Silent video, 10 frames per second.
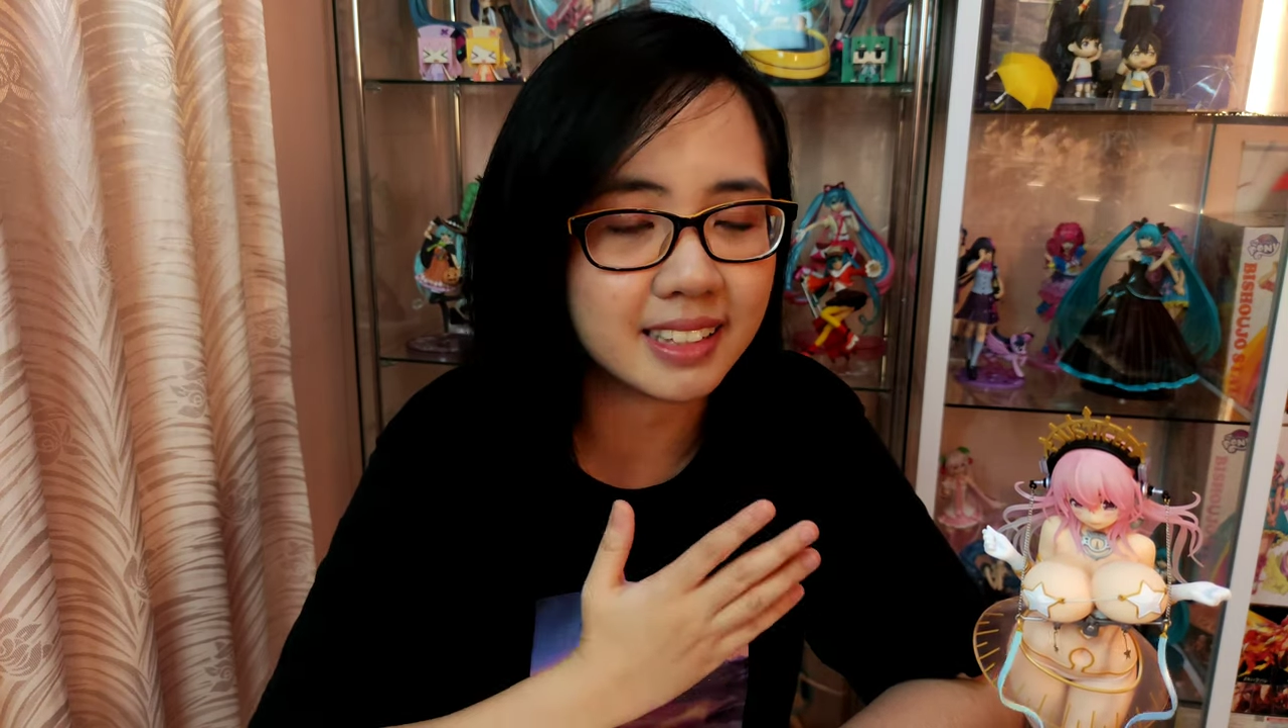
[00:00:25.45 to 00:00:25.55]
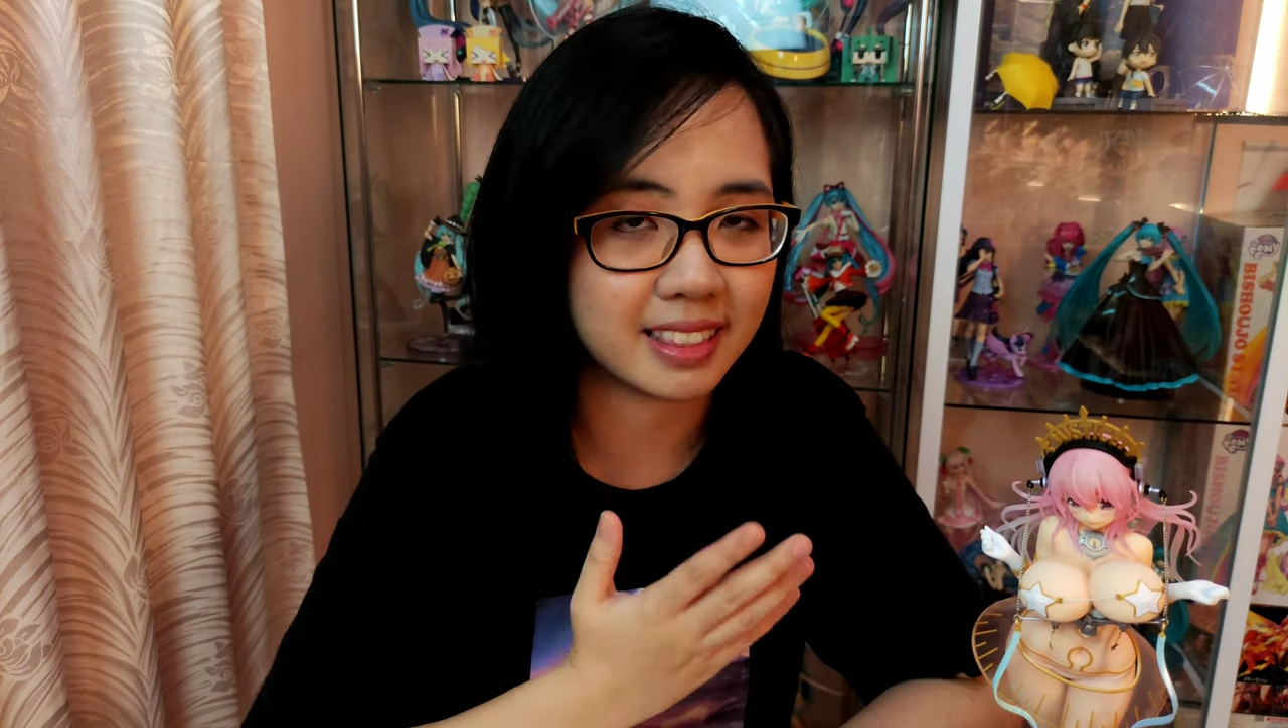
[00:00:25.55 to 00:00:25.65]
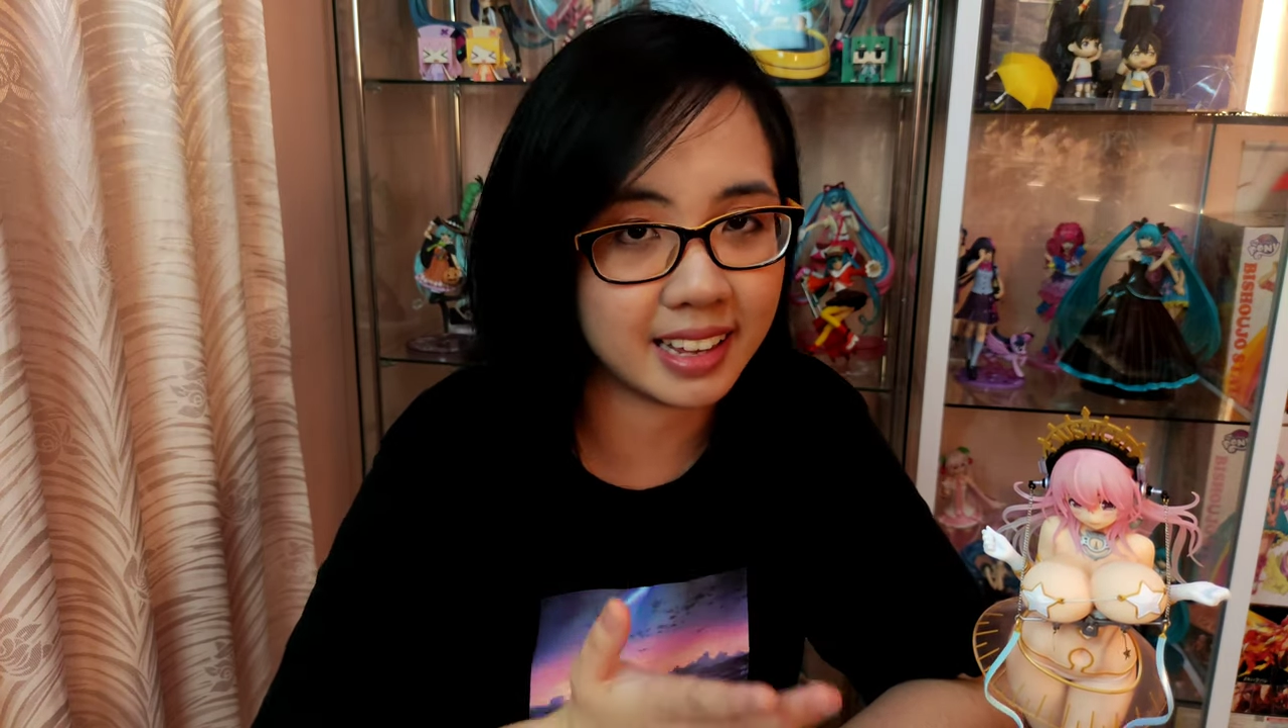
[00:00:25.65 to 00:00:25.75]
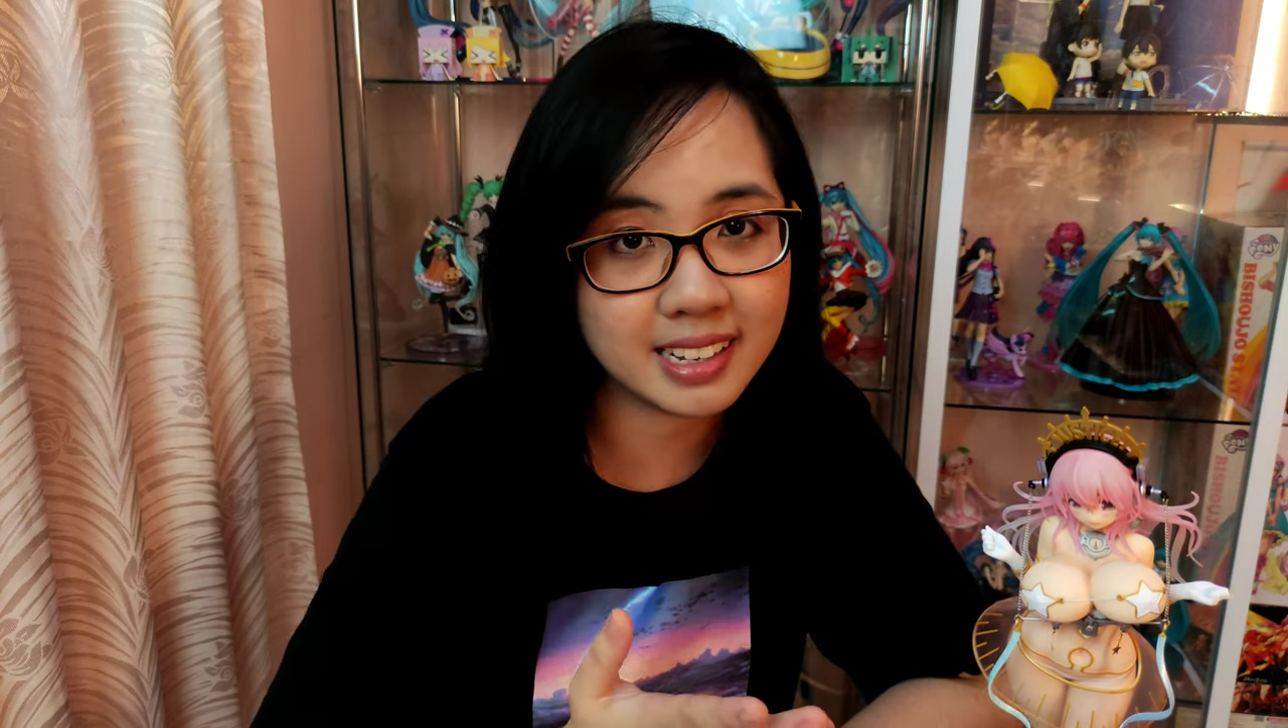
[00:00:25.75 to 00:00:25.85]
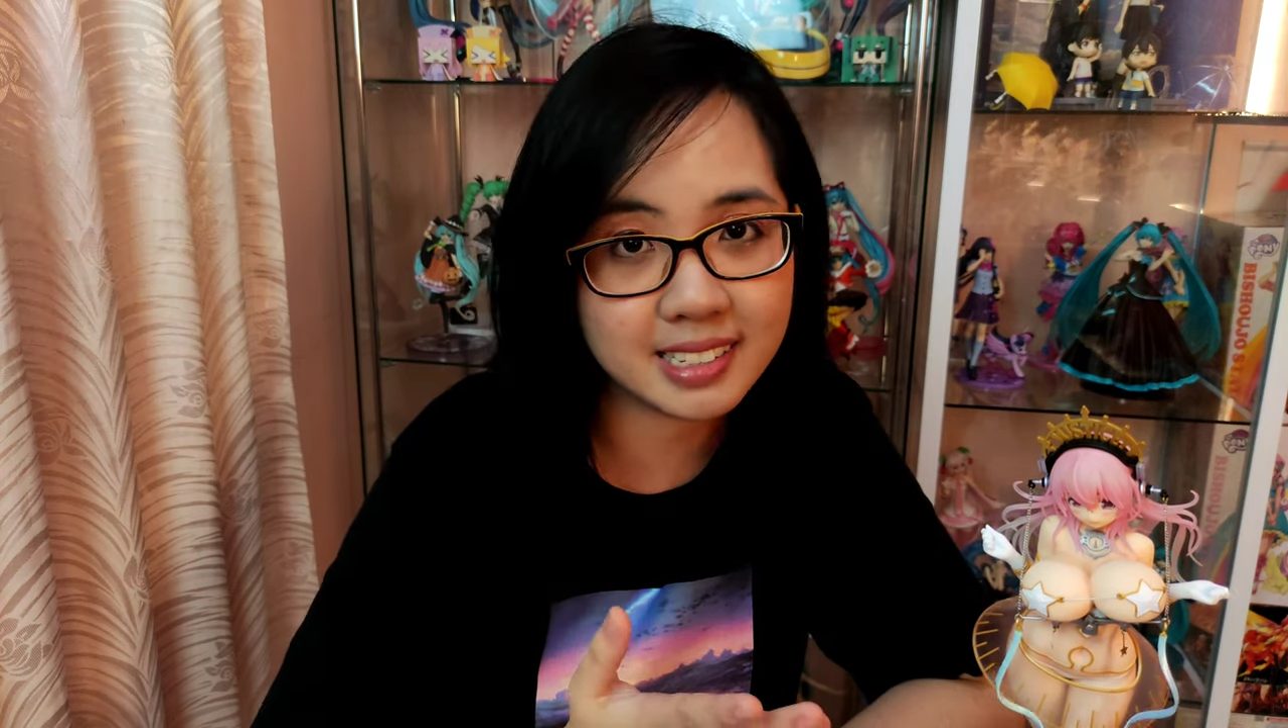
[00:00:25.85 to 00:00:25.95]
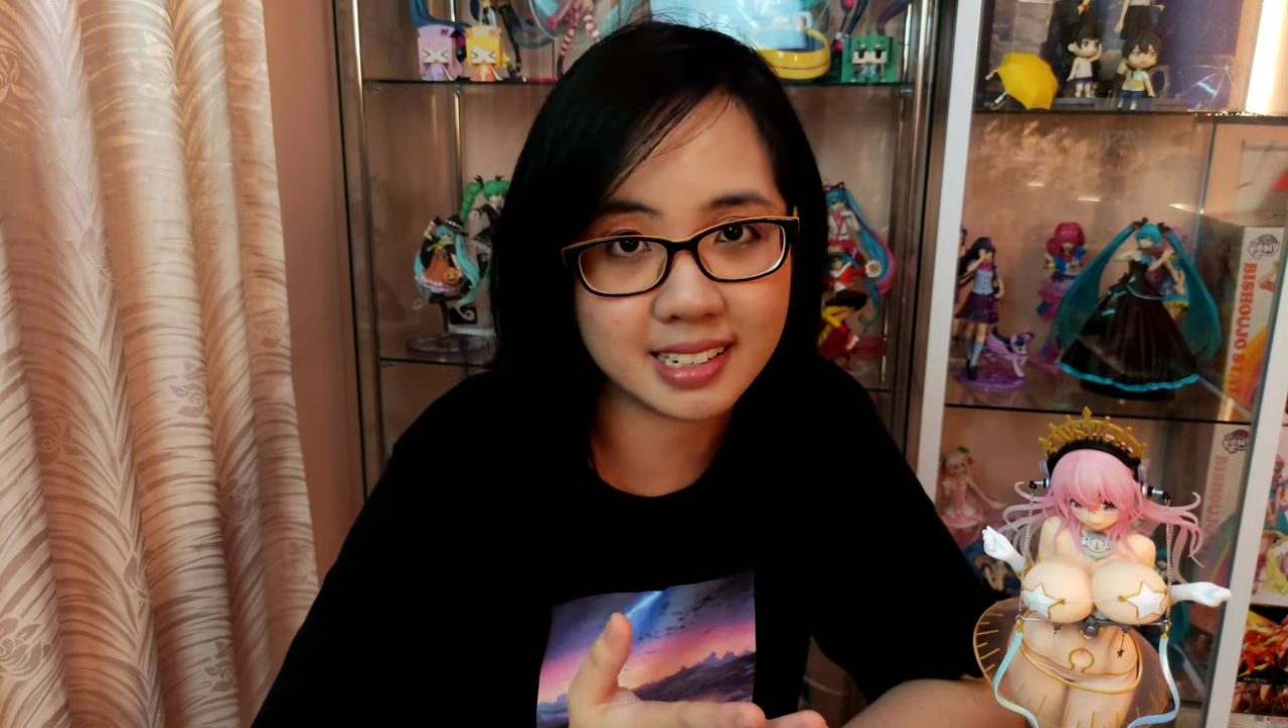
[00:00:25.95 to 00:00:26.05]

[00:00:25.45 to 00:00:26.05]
things